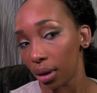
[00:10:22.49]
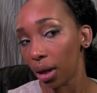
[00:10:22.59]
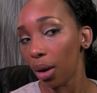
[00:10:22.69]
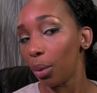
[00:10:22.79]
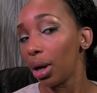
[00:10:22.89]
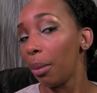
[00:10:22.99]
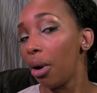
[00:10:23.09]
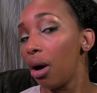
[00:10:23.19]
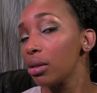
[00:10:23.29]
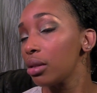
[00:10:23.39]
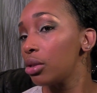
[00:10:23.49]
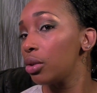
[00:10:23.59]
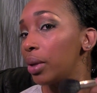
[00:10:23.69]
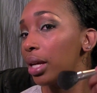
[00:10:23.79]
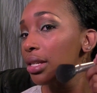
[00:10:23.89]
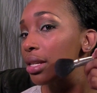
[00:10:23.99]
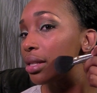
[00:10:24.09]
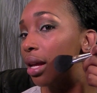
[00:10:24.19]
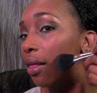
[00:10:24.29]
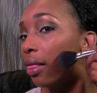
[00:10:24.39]
And what I'm also doing is
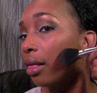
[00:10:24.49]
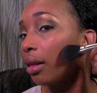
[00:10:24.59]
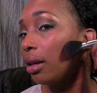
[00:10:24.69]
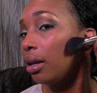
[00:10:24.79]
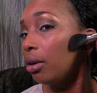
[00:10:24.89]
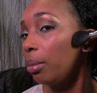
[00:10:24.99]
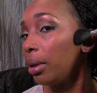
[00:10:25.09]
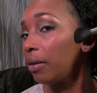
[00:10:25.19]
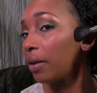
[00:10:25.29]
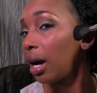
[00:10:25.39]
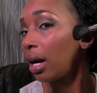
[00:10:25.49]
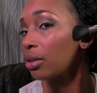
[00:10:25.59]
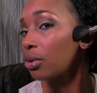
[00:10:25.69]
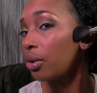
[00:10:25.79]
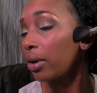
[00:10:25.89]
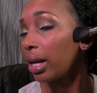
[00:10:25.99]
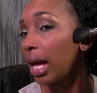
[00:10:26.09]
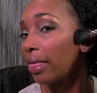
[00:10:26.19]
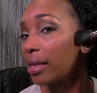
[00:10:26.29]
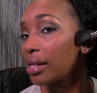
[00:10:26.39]
just a little bit of contouring
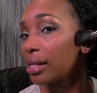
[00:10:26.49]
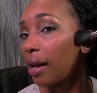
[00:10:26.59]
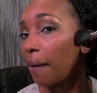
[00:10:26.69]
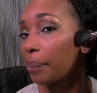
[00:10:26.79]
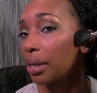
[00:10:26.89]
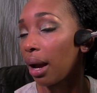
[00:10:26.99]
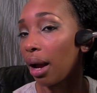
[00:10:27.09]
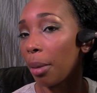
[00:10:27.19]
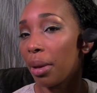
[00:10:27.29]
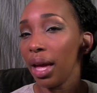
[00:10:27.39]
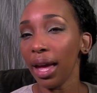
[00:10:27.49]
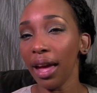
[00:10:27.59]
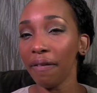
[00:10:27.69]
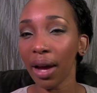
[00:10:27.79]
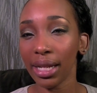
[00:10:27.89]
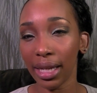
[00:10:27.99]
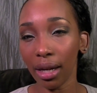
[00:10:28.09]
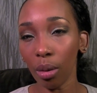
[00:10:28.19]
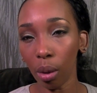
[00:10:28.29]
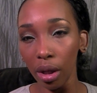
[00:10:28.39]
at the same time. If I
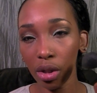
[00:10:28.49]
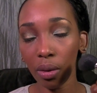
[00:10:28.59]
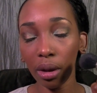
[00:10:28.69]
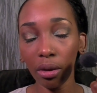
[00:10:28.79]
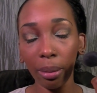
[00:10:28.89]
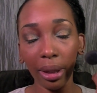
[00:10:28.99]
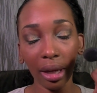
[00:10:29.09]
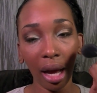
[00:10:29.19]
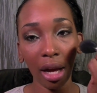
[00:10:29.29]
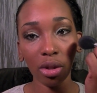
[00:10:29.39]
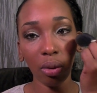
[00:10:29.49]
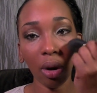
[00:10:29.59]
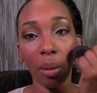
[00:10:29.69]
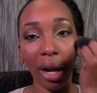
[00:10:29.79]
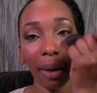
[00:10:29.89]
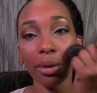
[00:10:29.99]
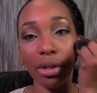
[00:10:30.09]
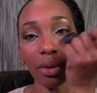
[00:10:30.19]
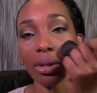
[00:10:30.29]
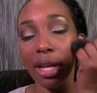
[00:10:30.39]
didn't want to do a little bit of contouring, what I would
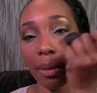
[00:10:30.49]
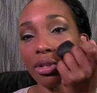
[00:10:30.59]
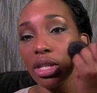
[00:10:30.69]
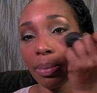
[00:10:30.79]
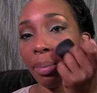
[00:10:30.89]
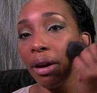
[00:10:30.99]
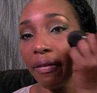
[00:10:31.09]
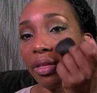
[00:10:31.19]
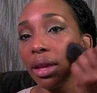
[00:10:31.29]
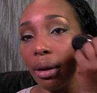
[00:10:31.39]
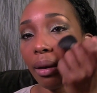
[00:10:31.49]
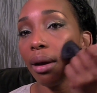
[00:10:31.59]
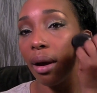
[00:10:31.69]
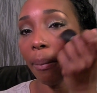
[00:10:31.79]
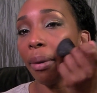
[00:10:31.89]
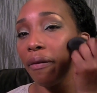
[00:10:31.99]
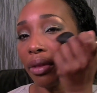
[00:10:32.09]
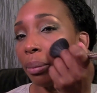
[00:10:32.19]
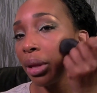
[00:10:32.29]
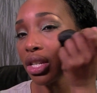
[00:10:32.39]
do is I would just buff
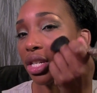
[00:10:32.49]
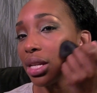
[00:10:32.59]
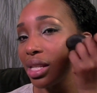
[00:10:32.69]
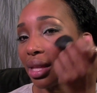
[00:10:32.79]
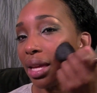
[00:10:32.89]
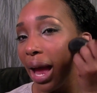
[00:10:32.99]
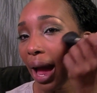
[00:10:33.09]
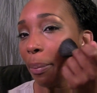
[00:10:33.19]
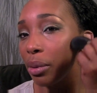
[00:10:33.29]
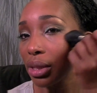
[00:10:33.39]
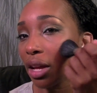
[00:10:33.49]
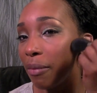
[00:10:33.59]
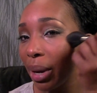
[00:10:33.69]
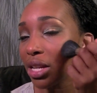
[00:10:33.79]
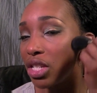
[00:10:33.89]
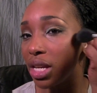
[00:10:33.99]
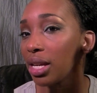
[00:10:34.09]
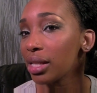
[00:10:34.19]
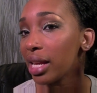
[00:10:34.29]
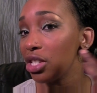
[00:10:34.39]
the blush into the apples of my
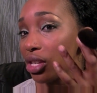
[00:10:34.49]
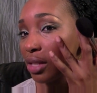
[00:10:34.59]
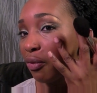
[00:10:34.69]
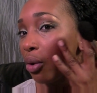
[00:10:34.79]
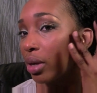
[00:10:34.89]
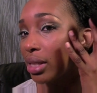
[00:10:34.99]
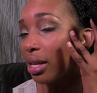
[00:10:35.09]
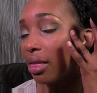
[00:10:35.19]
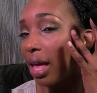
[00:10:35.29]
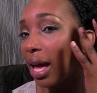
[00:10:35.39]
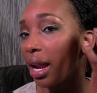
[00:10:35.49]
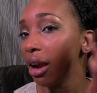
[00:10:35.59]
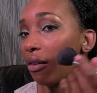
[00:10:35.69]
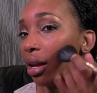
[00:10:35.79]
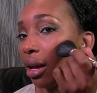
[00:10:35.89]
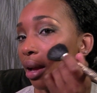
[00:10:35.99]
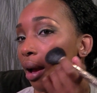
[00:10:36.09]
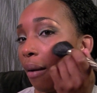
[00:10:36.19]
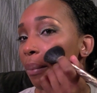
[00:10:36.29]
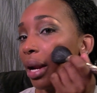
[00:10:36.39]
cheeks and just focus in that area.
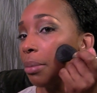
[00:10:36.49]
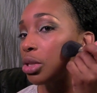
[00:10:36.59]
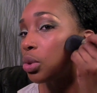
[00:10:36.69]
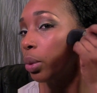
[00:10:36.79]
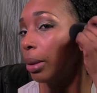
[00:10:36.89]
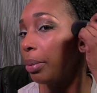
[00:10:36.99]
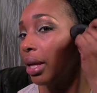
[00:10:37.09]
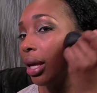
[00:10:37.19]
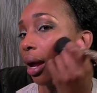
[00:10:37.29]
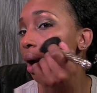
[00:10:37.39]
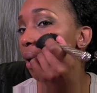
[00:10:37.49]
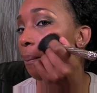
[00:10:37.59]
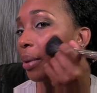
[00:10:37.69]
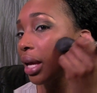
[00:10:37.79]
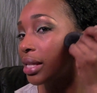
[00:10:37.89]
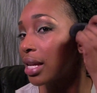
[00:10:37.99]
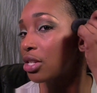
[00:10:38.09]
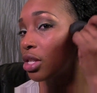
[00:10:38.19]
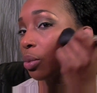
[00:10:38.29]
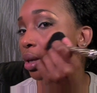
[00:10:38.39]
But I'm sweeping it up because I
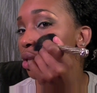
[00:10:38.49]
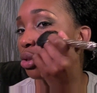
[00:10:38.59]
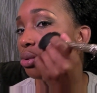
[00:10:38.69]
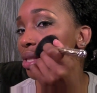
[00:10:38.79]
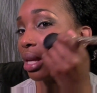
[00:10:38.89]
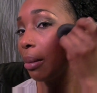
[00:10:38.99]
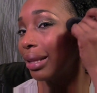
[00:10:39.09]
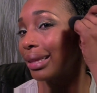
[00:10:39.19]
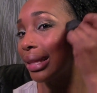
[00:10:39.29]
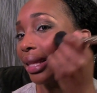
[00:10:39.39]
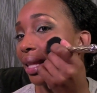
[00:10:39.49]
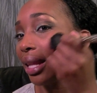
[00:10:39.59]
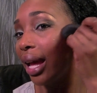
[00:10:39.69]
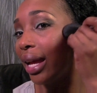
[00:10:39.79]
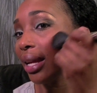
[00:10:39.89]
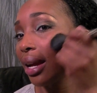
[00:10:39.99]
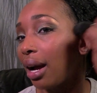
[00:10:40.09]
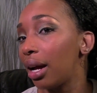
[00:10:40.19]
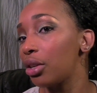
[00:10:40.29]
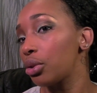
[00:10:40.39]
just want to do some light
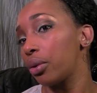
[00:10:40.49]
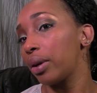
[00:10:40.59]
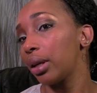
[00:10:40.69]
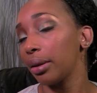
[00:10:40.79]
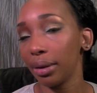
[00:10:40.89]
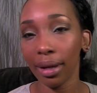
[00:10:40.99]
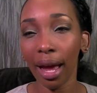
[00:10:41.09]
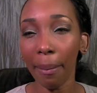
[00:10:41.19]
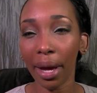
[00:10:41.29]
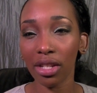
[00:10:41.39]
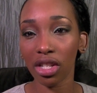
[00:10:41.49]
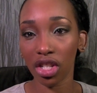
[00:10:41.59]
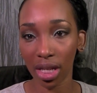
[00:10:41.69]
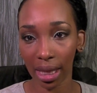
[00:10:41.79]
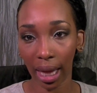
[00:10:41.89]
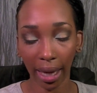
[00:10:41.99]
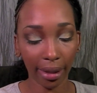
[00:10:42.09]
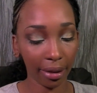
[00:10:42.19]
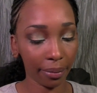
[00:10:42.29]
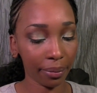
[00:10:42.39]
contouring. Not much, just light.